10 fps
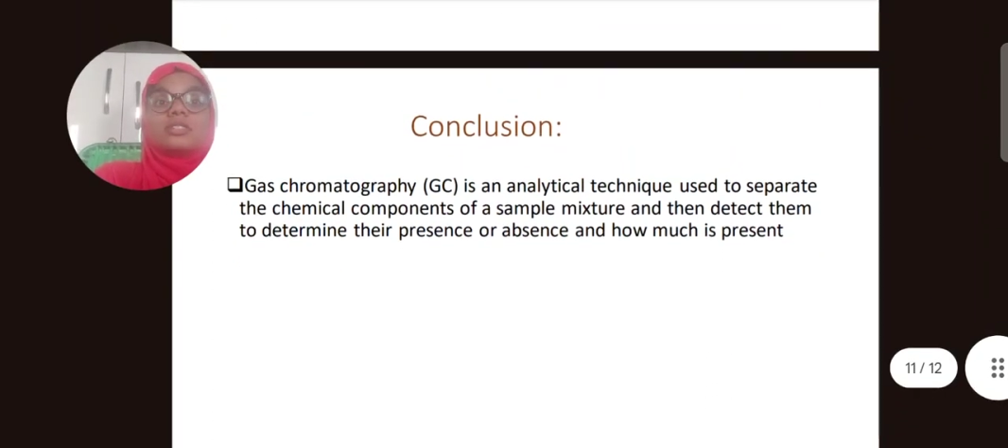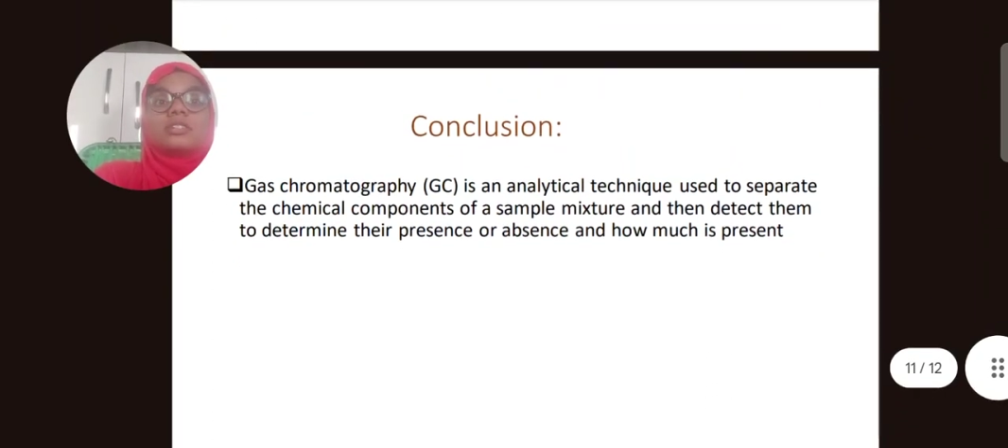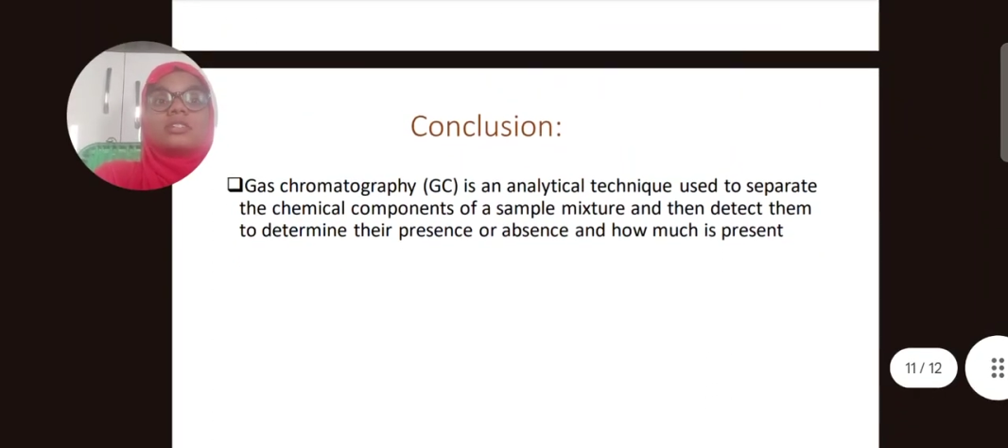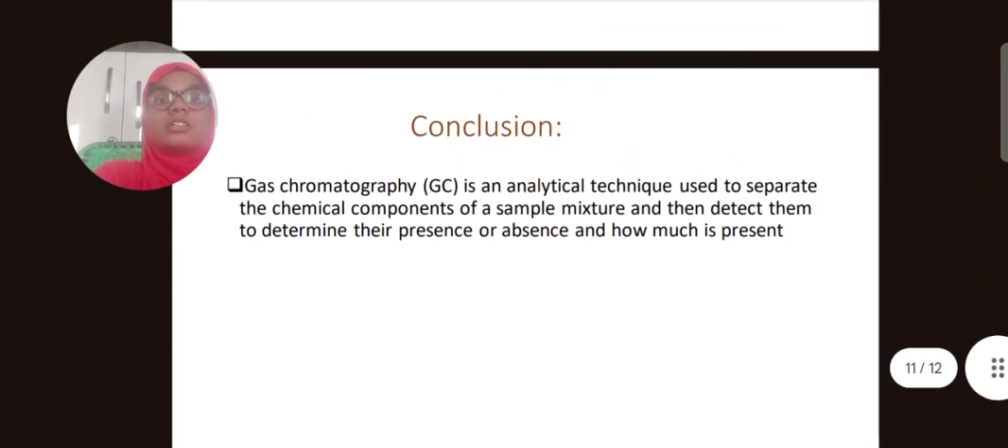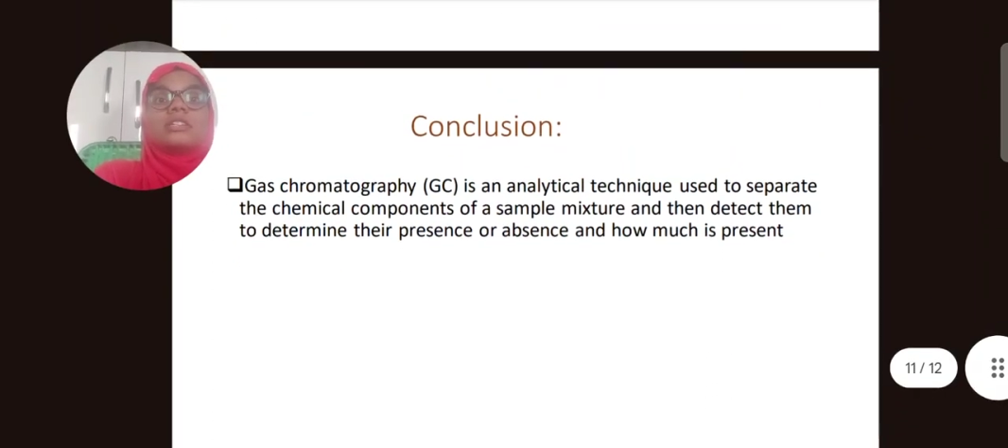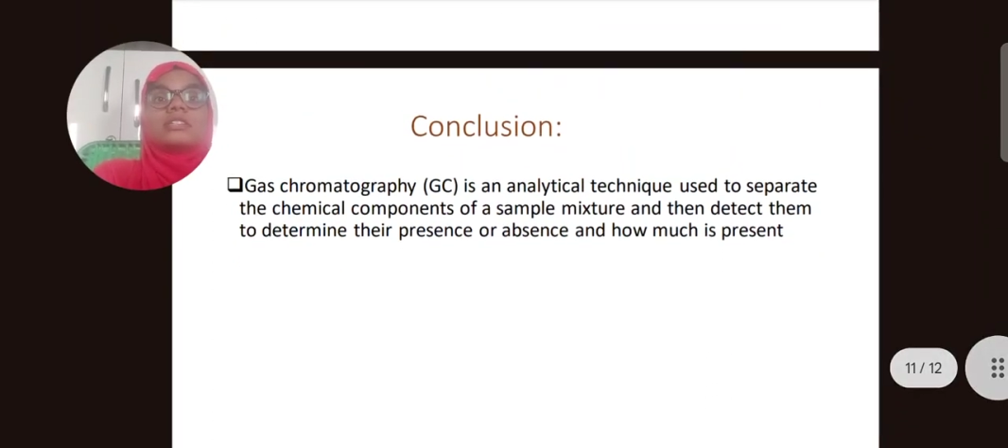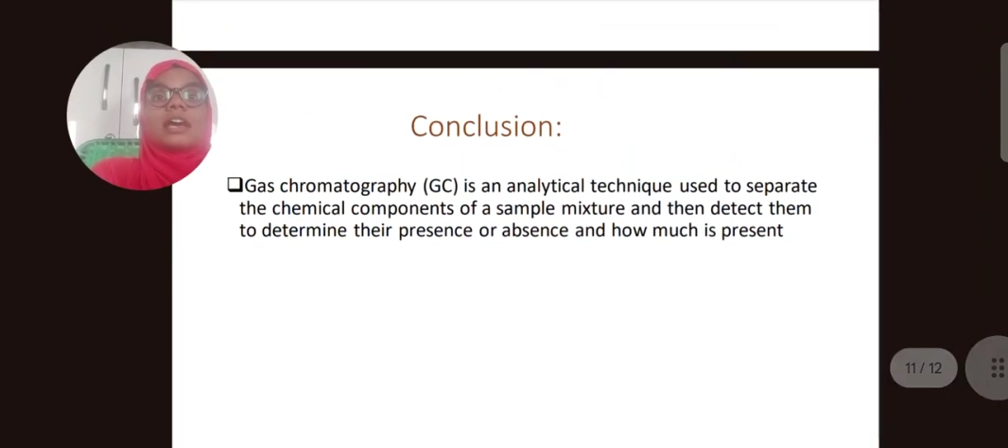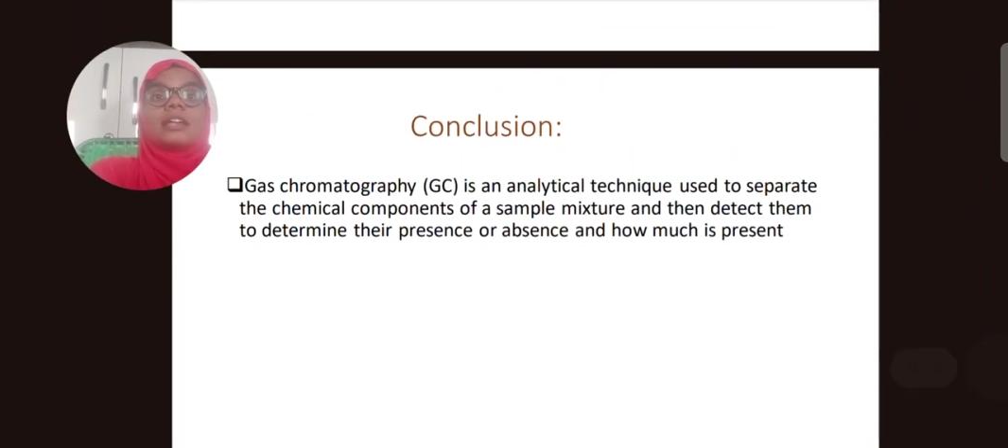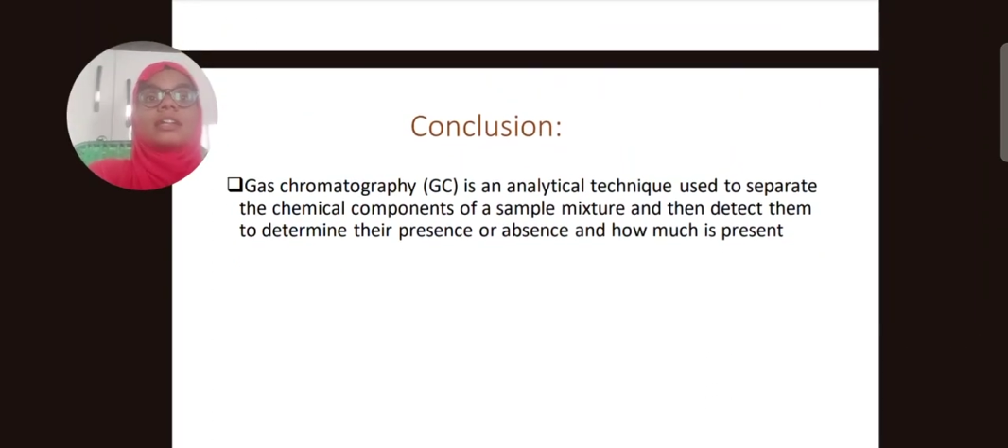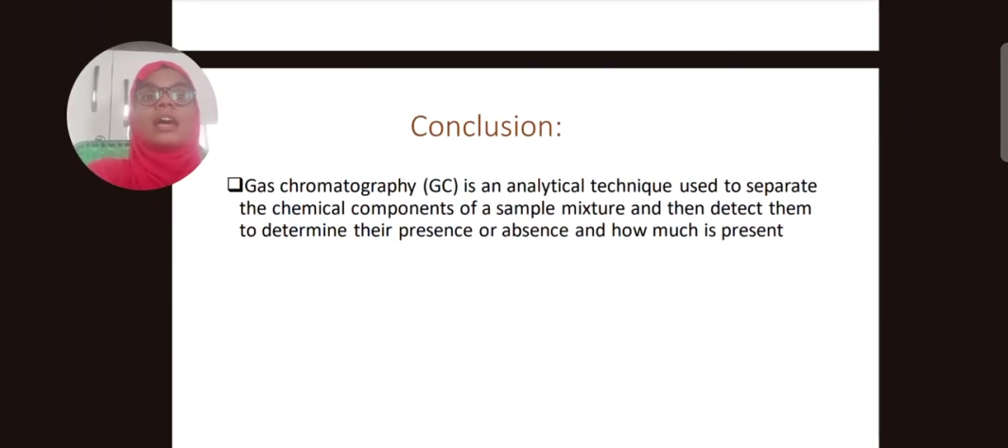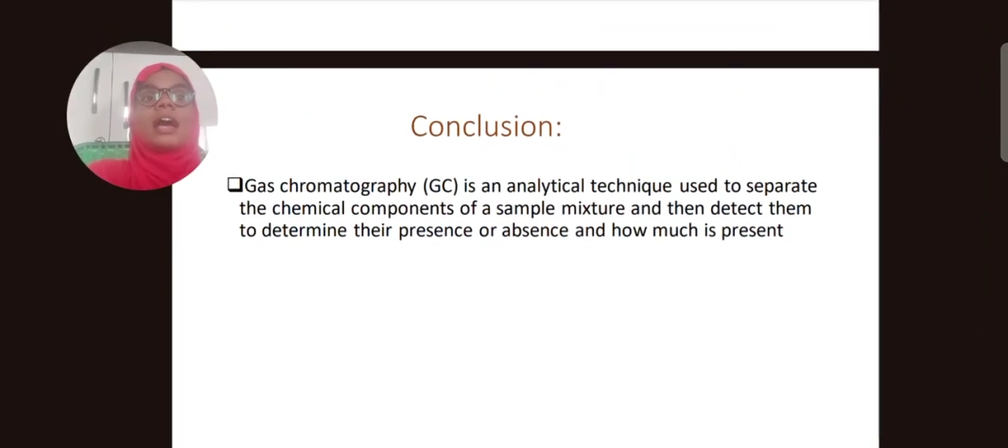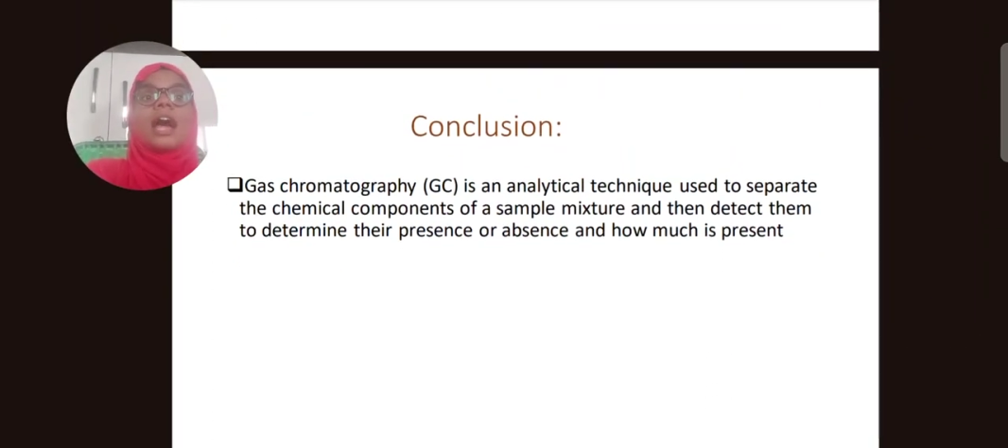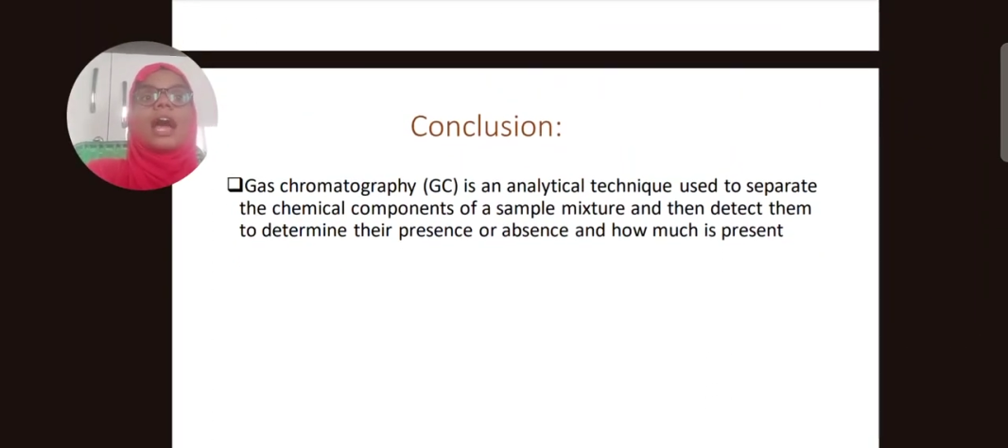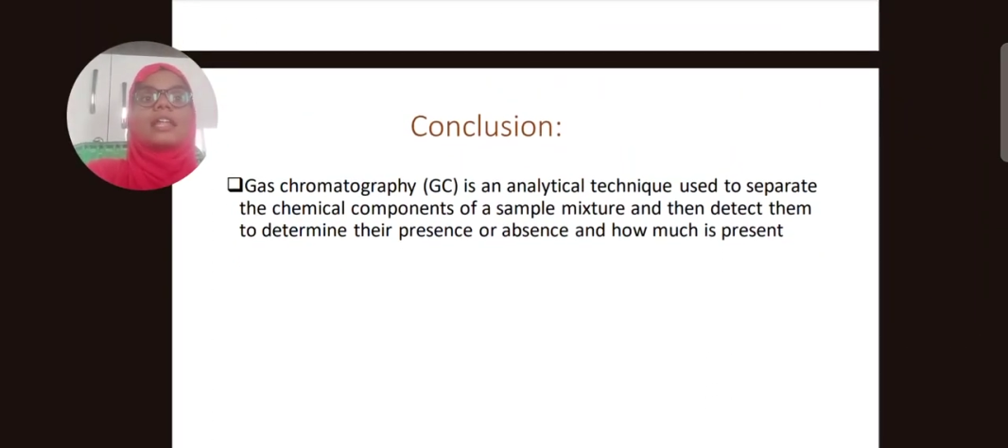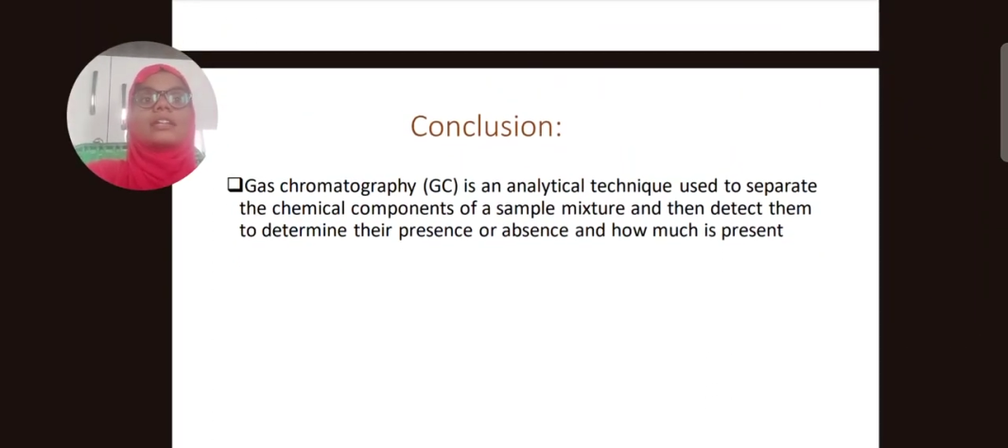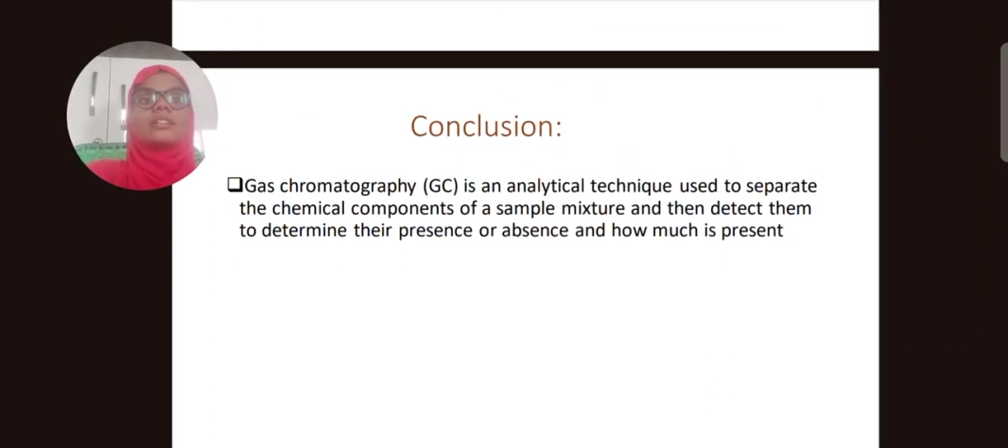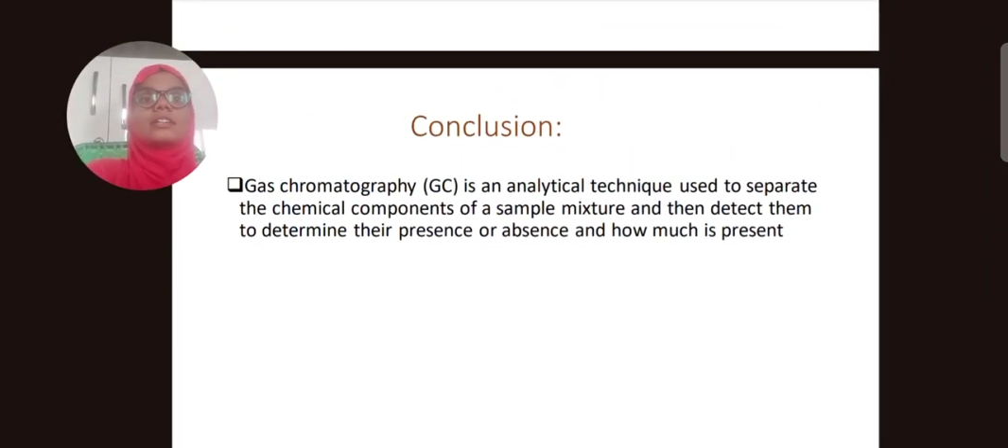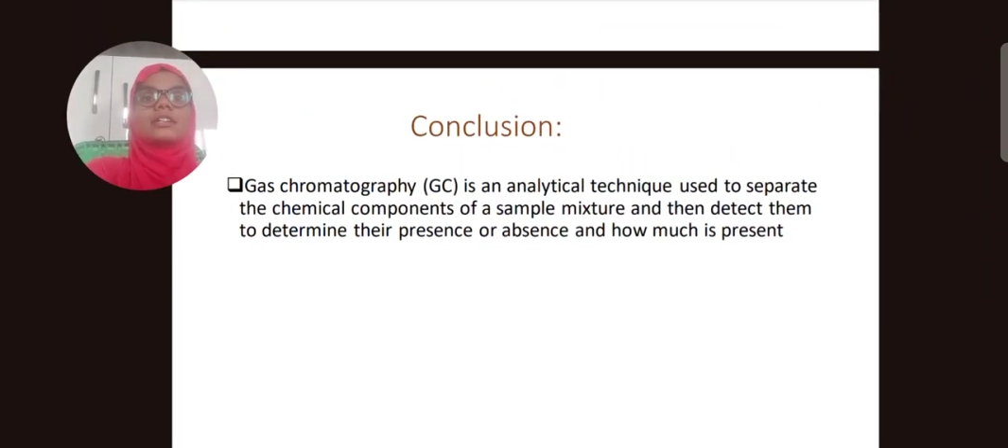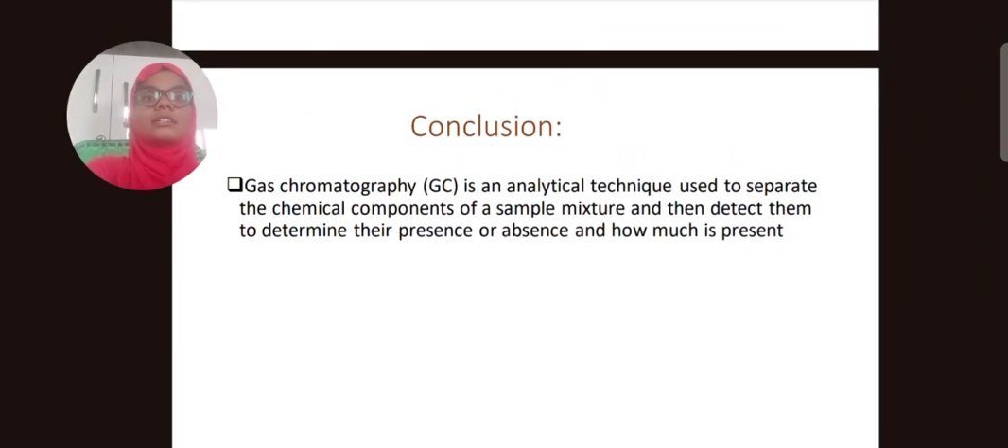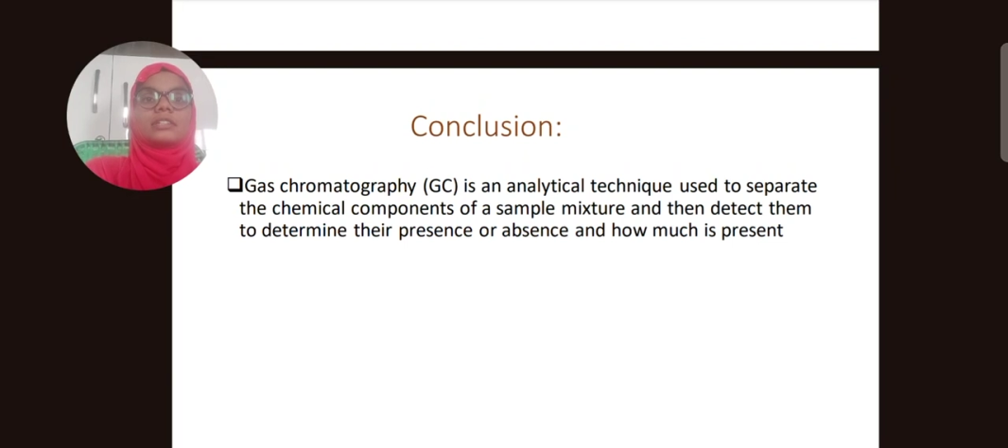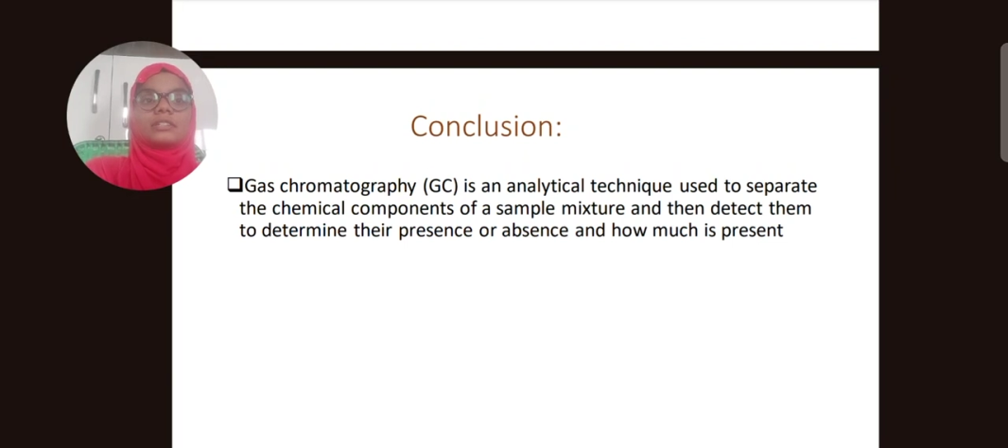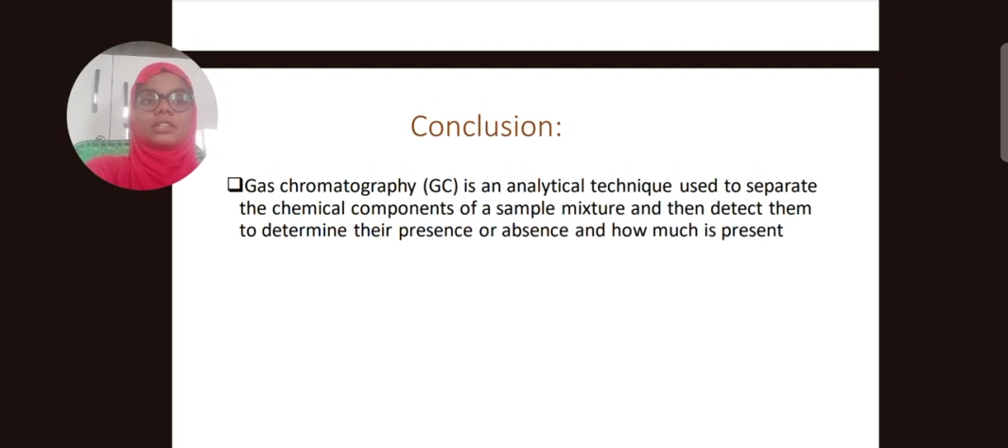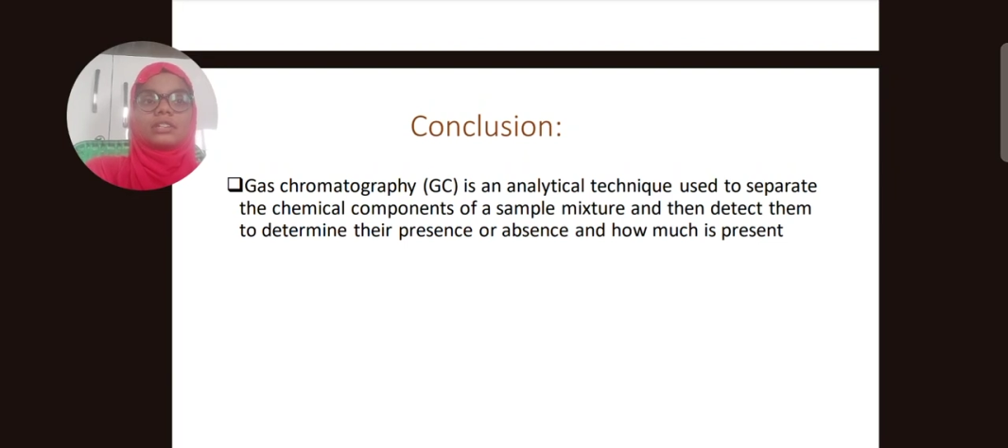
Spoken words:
is an analytical technique